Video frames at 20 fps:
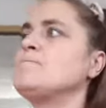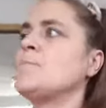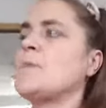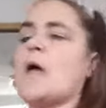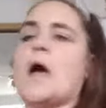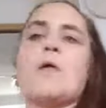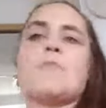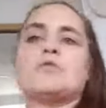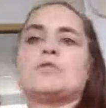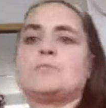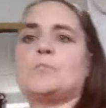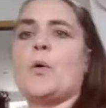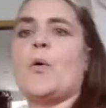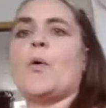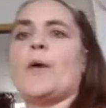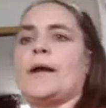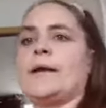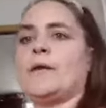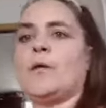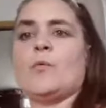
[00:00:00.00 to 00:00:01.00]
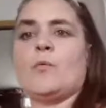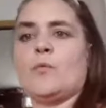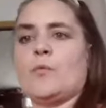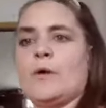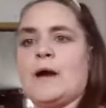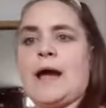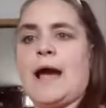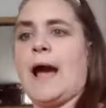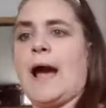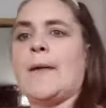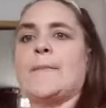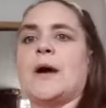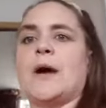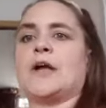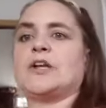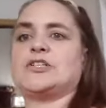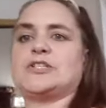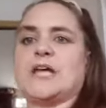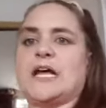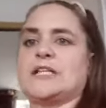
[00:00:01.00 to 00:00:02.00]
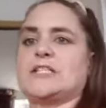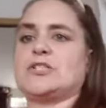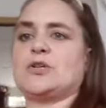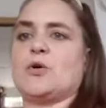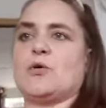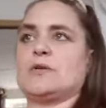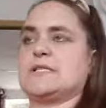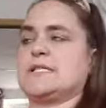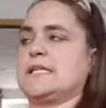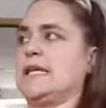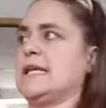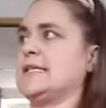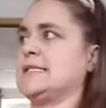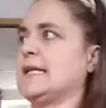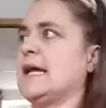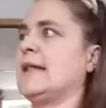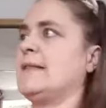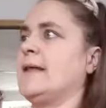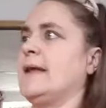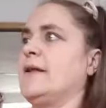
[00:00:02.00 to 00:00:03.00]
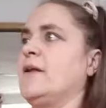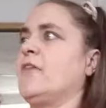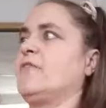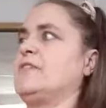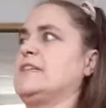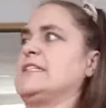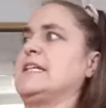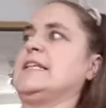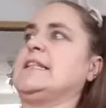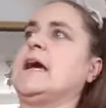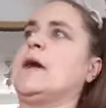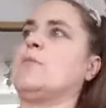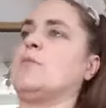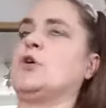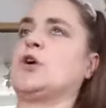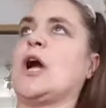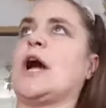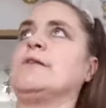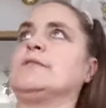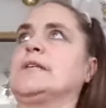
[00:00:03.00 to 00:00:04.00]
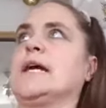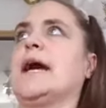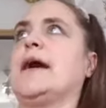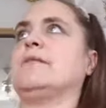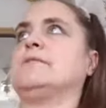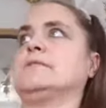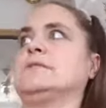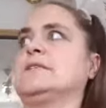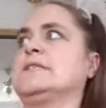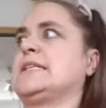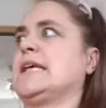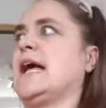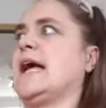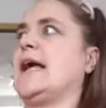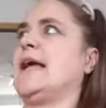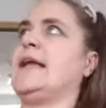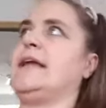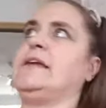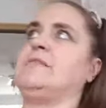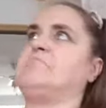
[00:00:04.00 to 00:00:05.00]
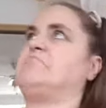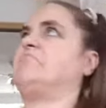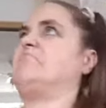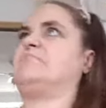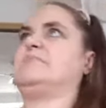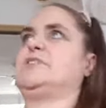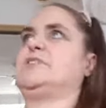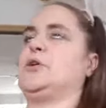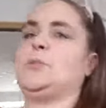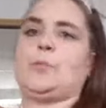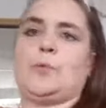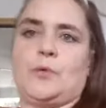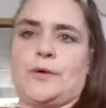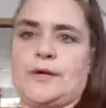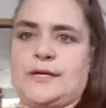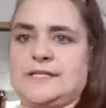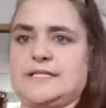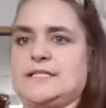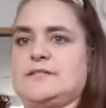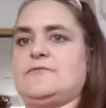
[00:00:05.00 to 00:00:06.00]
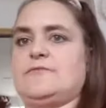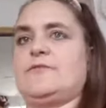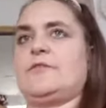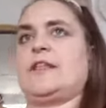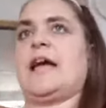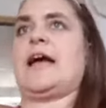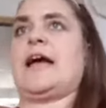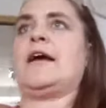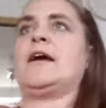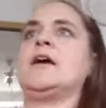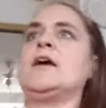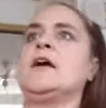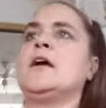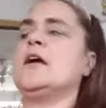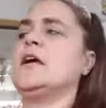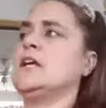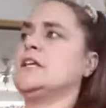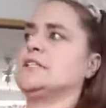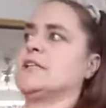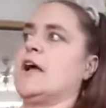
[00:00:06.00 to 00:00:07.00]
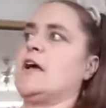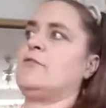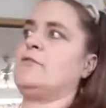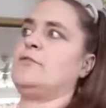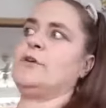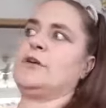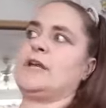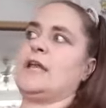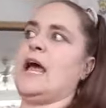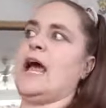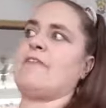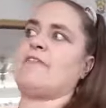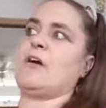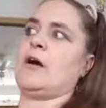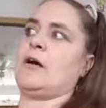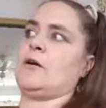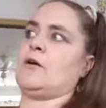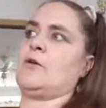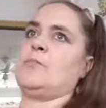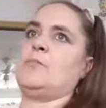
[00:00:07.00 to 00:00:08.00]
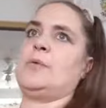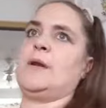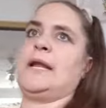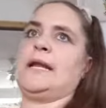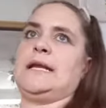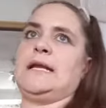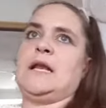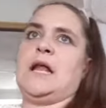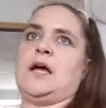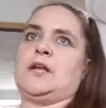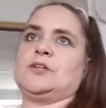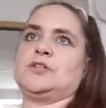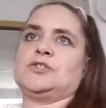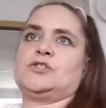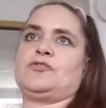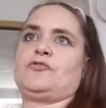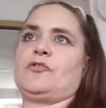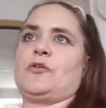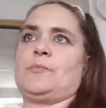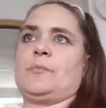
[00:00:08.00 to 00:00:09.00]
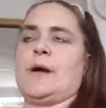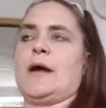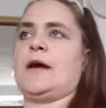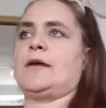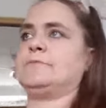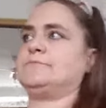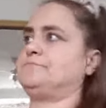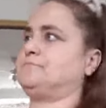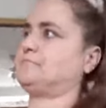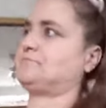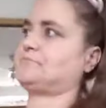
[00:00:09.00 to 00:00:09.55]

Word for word: I would point how much that sauce is, and then obviously that would go down, say, two points for that. So you can have a complete lunch for about